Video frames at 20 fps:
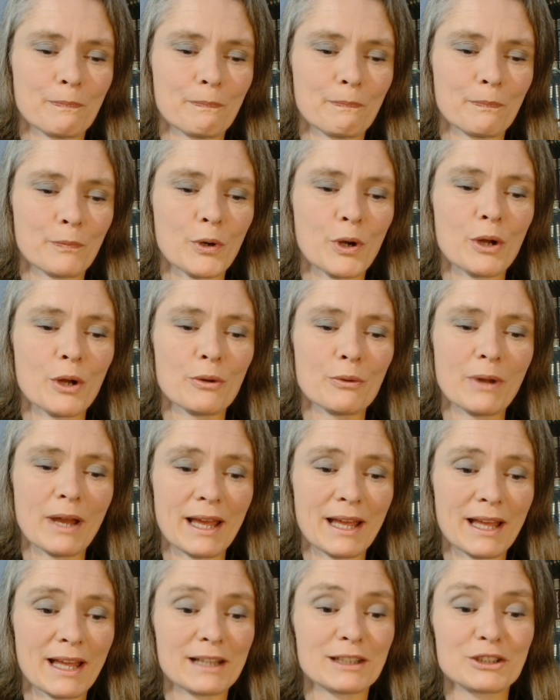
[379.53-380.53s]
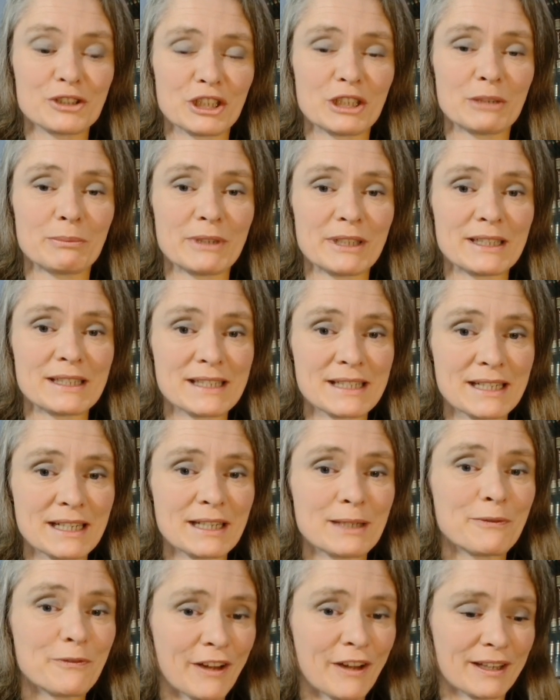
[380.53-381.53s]
pro-LGBT
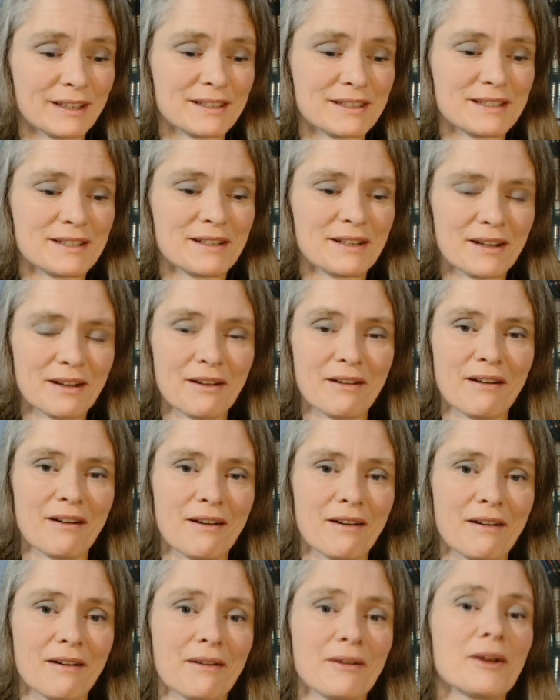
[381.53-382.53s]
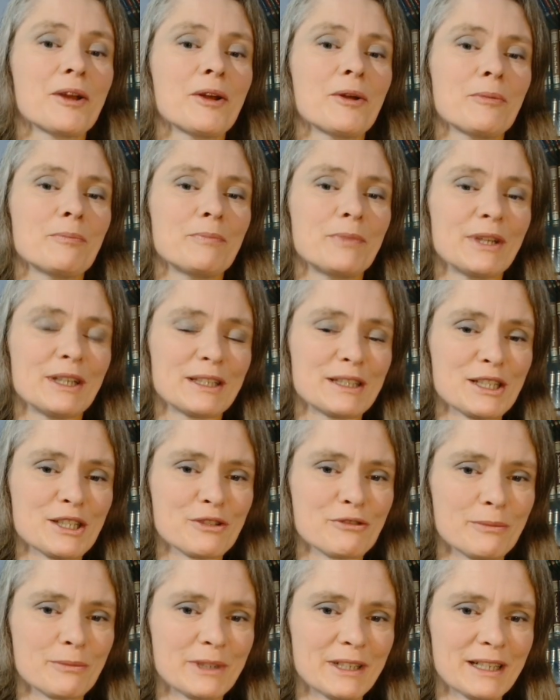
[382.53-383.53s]
fans are being
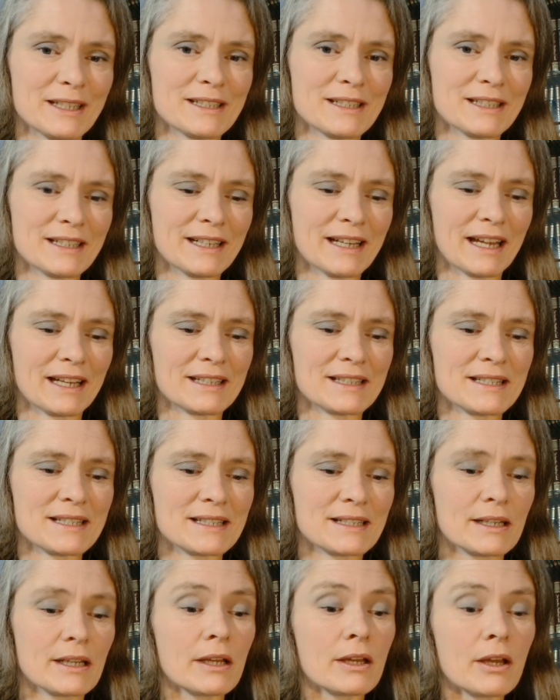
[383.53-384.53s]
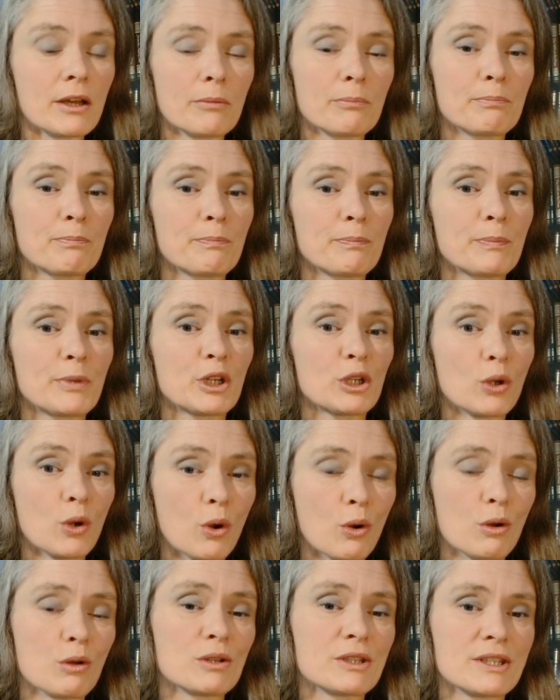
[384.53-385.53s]
discriminated against, but
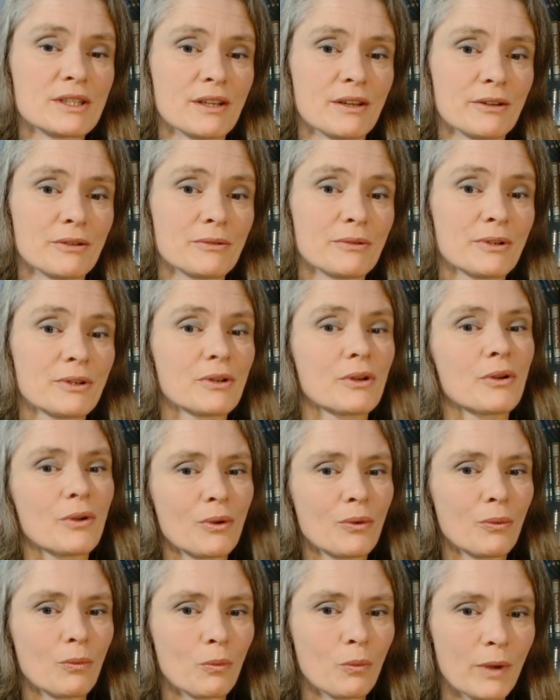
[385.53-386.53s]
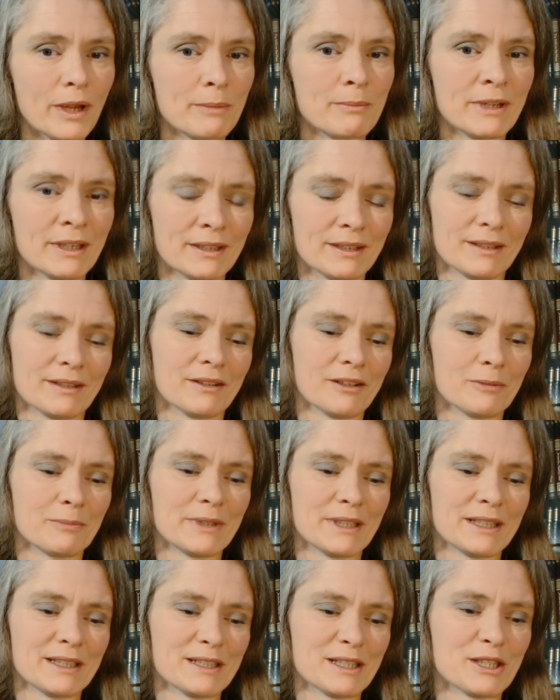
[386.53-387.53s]
also women are
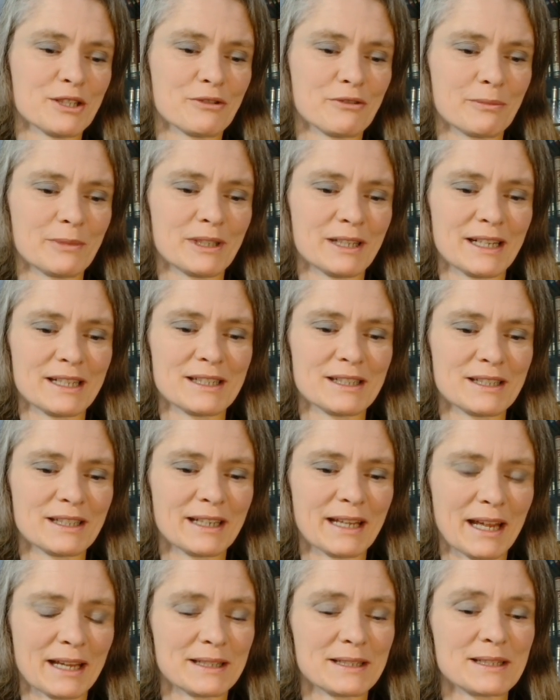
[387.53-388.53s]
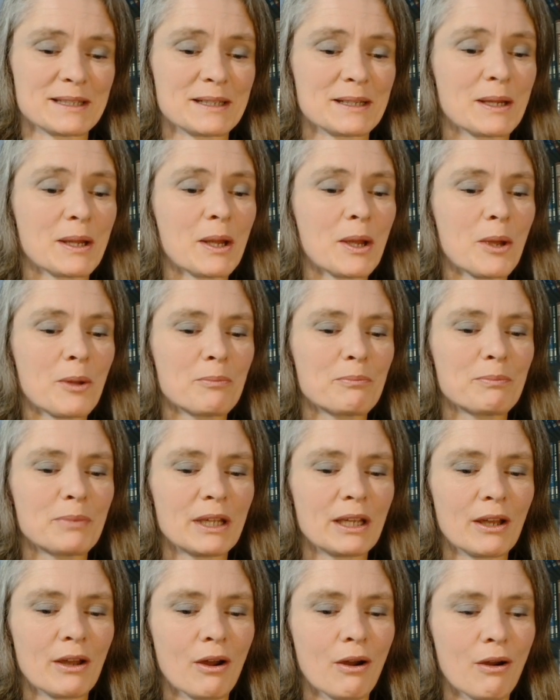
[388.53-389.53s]
being discriminated against
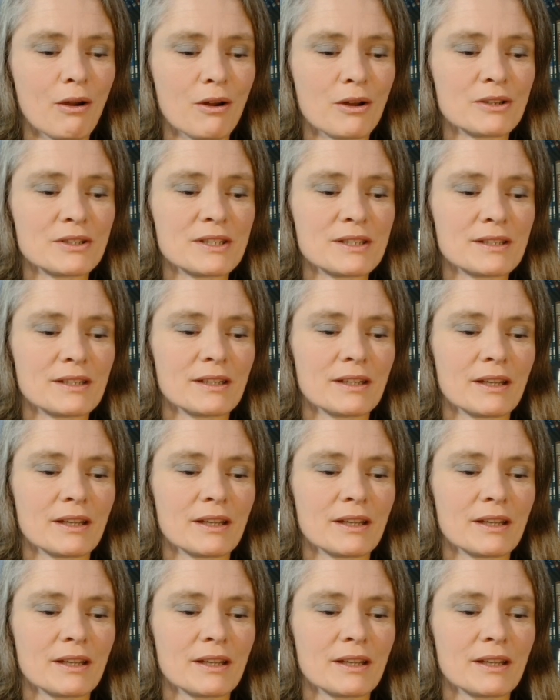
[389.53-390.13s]
because